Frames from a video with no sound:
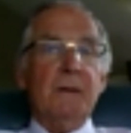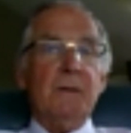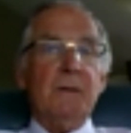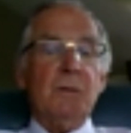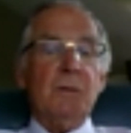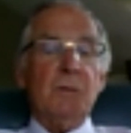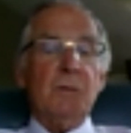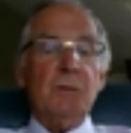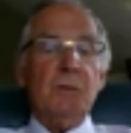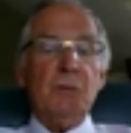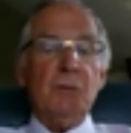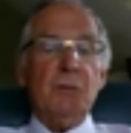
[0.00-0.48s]

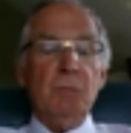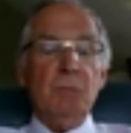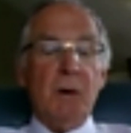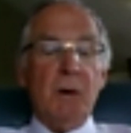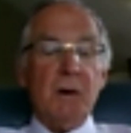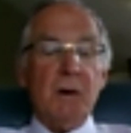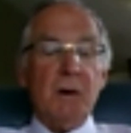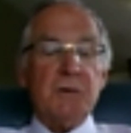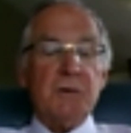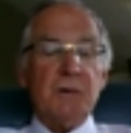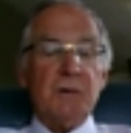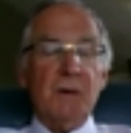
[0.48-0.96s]

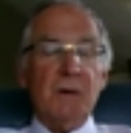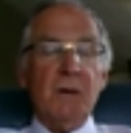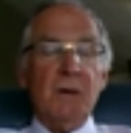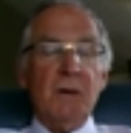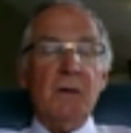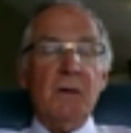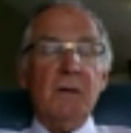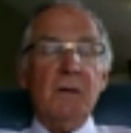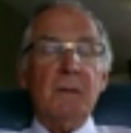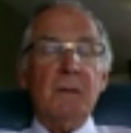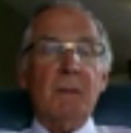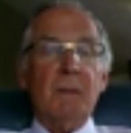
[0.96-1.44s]
march
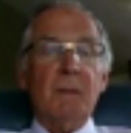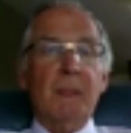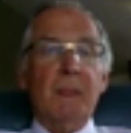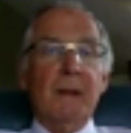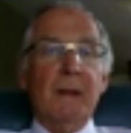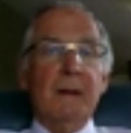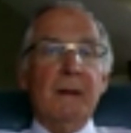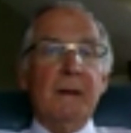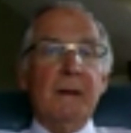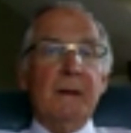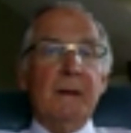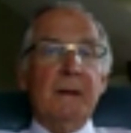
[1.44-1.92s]
along
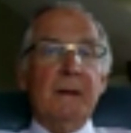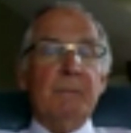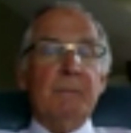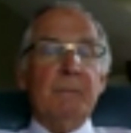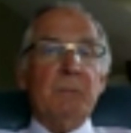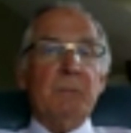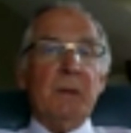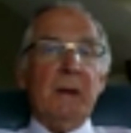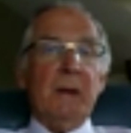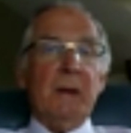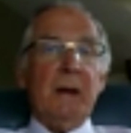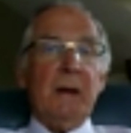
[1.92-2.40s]

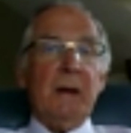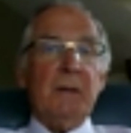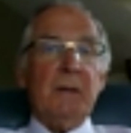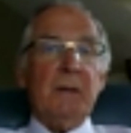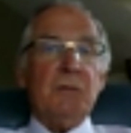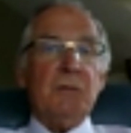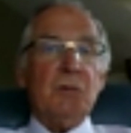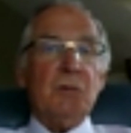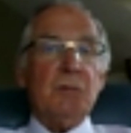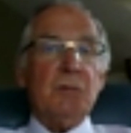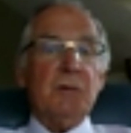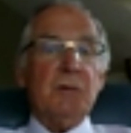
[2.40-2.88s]
and
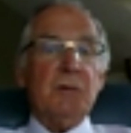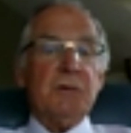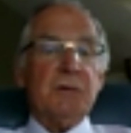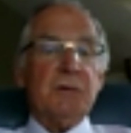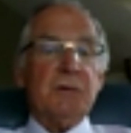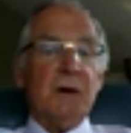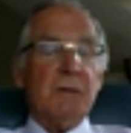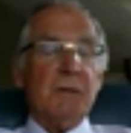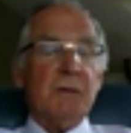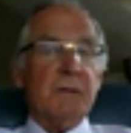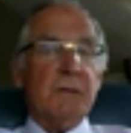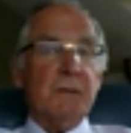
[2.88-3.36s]
you
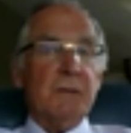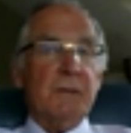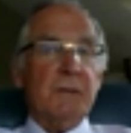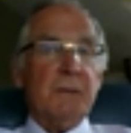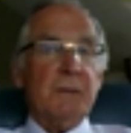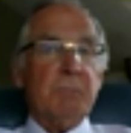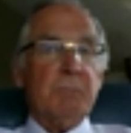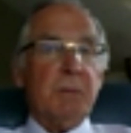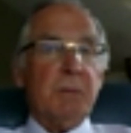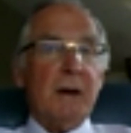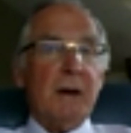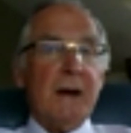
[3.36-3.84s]
discover
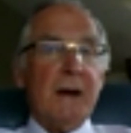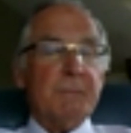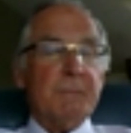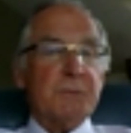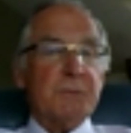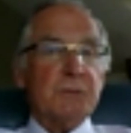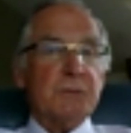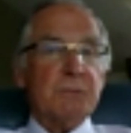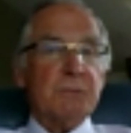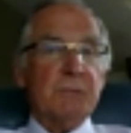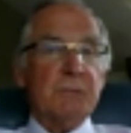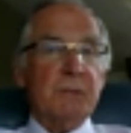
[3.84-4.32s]
that
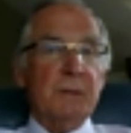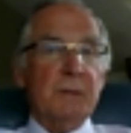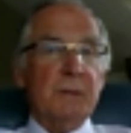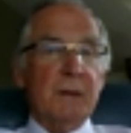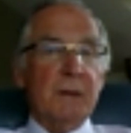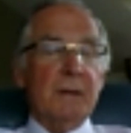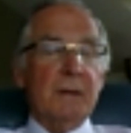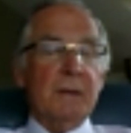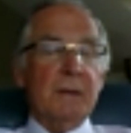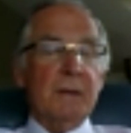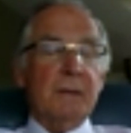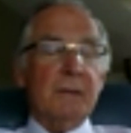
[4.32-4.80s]
perhaps
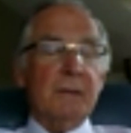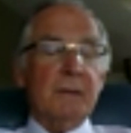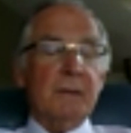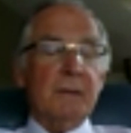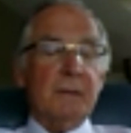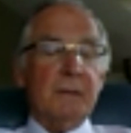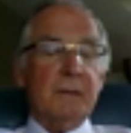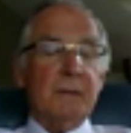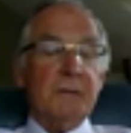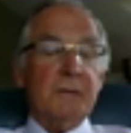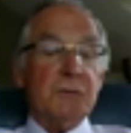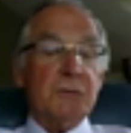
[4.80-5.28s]

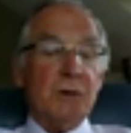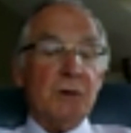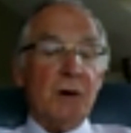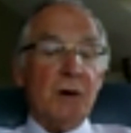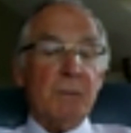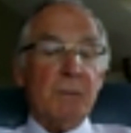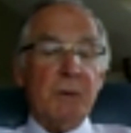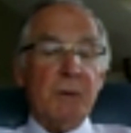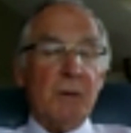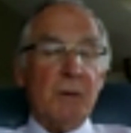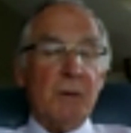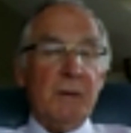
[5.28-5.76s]
the
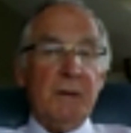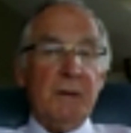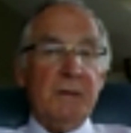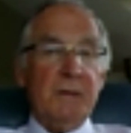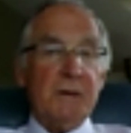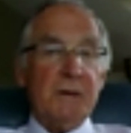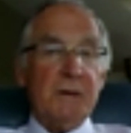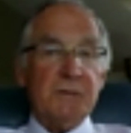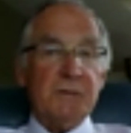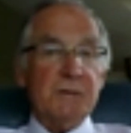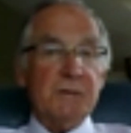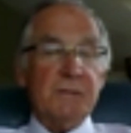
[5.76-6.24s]
job you're in
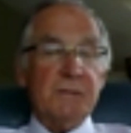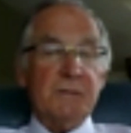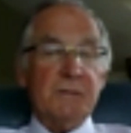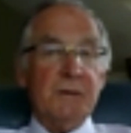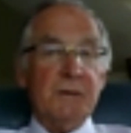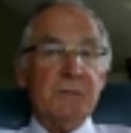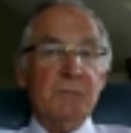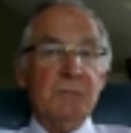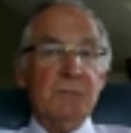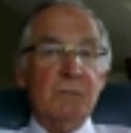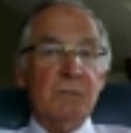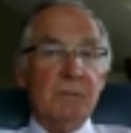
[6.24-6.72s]
isn't
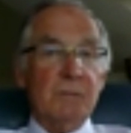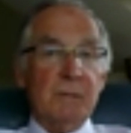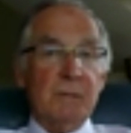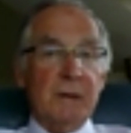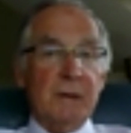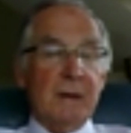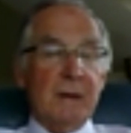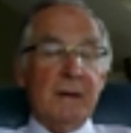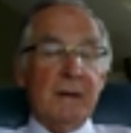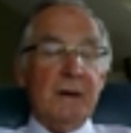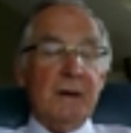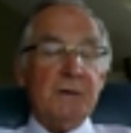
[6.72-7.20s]
the
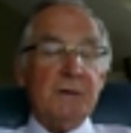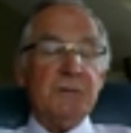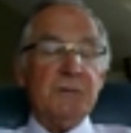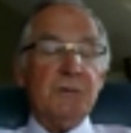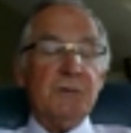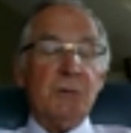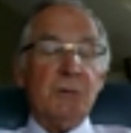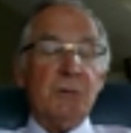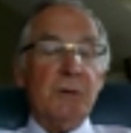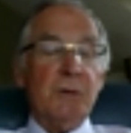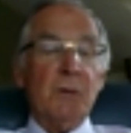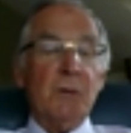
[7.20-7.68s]

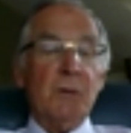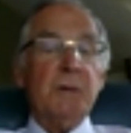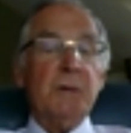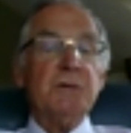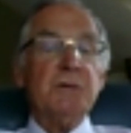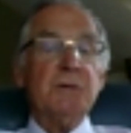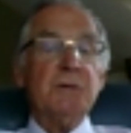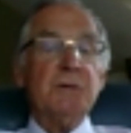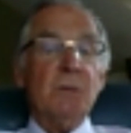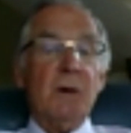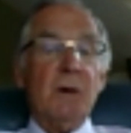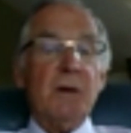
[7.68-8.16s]
real
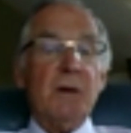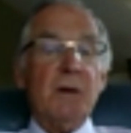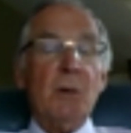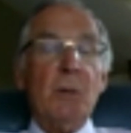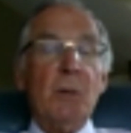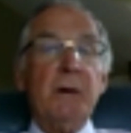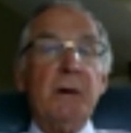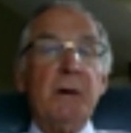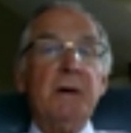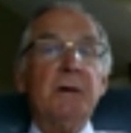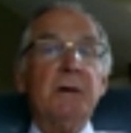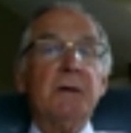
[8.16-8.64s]
reason why you
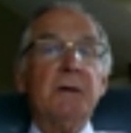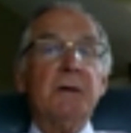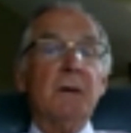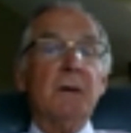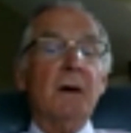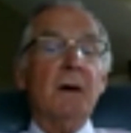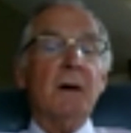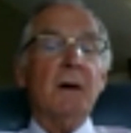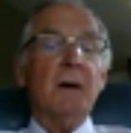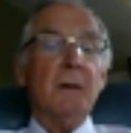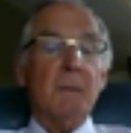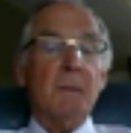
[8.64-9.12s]
went into
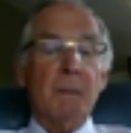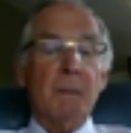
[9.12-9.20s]
law.